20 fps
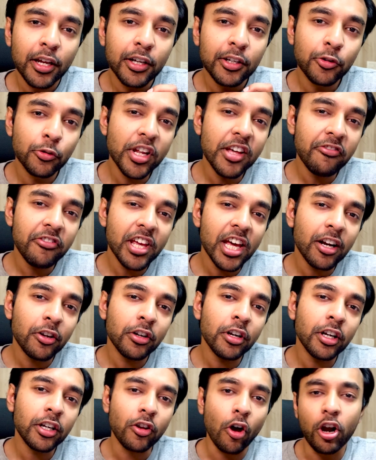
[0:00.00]
Today we are going
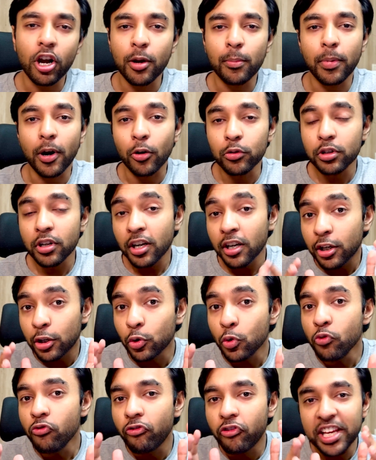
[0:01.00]
to talk about
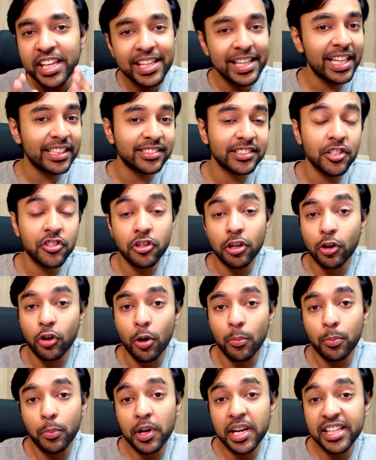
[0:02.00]
two very essential
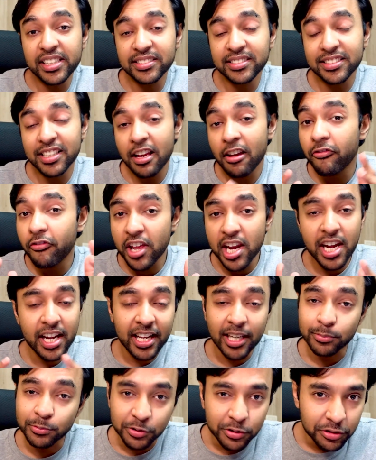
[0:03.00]
components when it
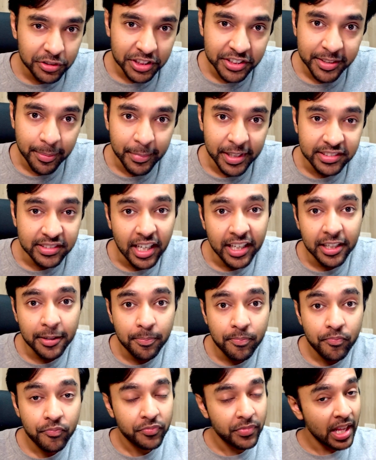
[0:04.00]
comes to system design.
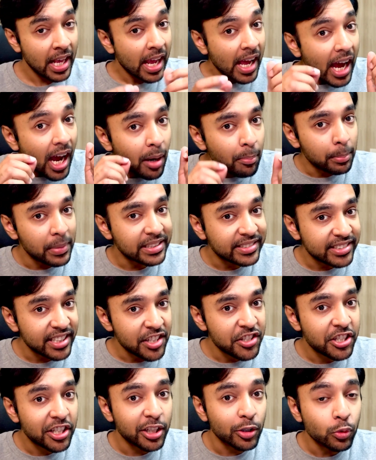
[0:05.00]
A
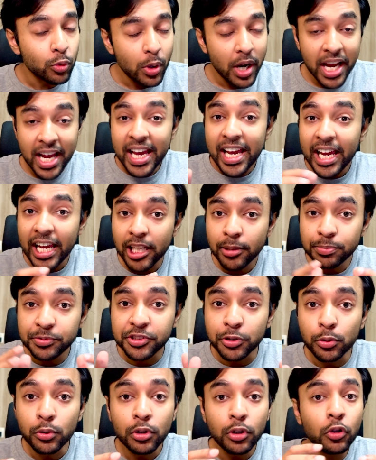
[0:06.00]
message queue helps
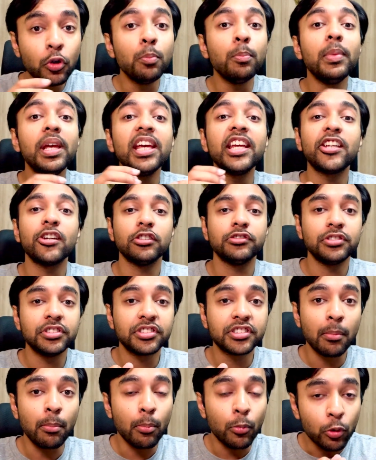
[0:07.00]
you to make your
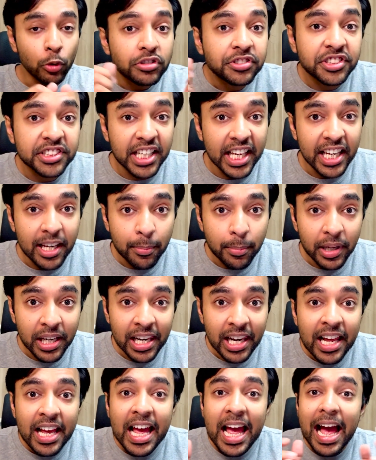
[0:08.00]
system more scalable
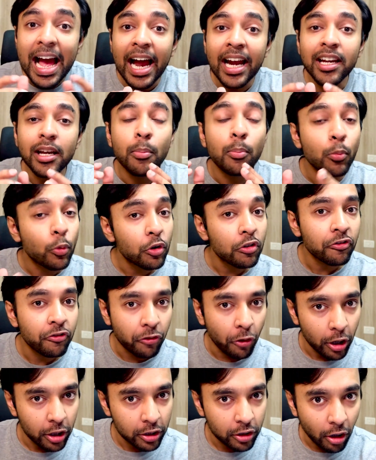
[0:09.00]
and more
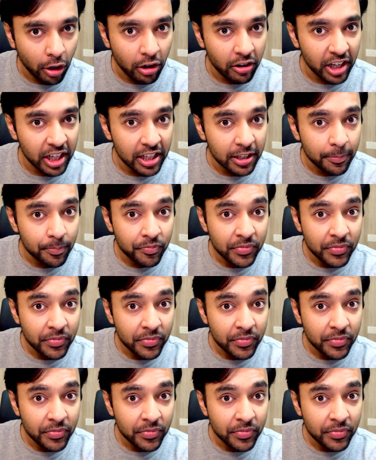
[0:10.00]
fault tolerant.